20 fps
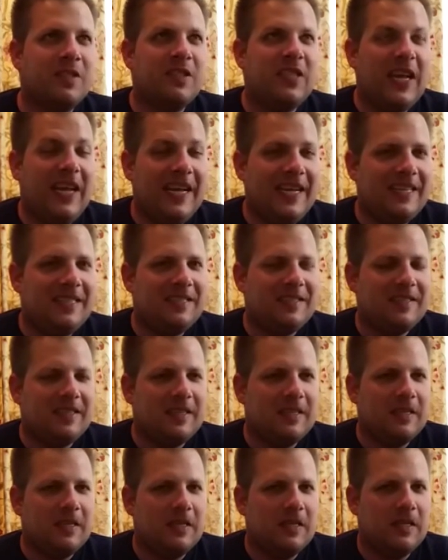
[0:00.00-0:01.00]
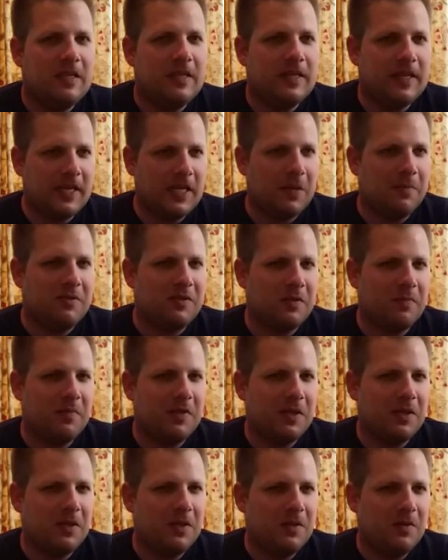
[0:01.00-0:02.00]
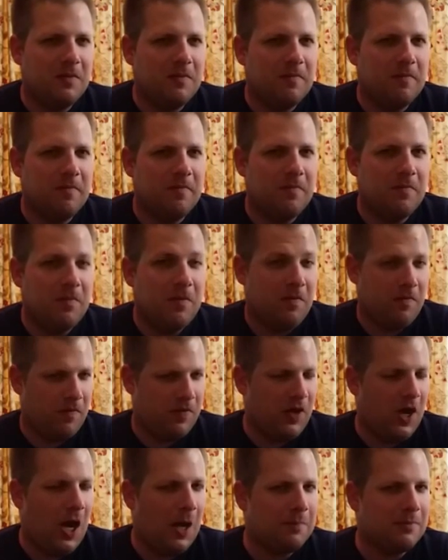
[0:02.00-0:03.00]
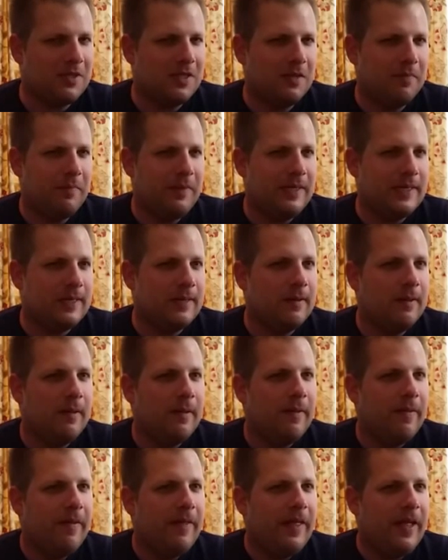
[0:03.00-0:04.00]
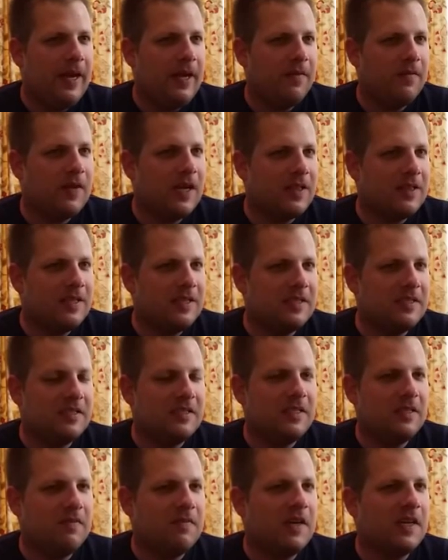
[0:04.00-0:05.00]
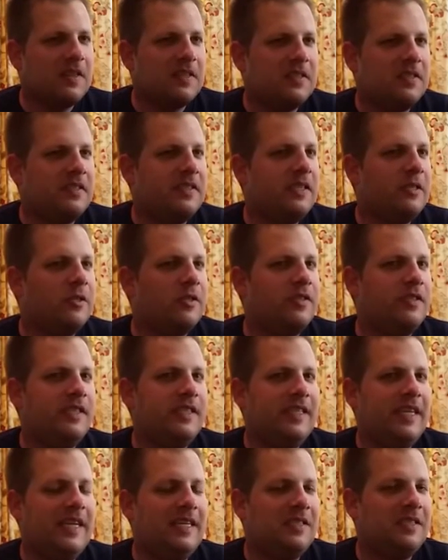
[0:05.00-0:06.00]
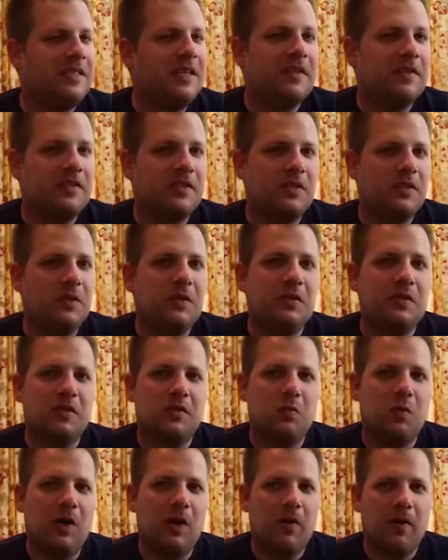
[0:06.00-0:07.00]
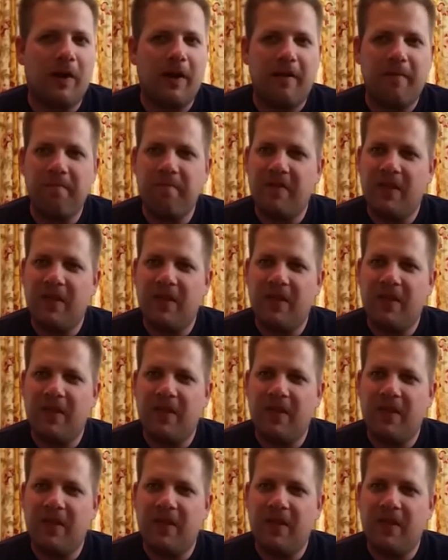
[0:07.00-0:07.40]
taste that comes from the hops in the beer, and you've got the citrusy taste in the snus as well. And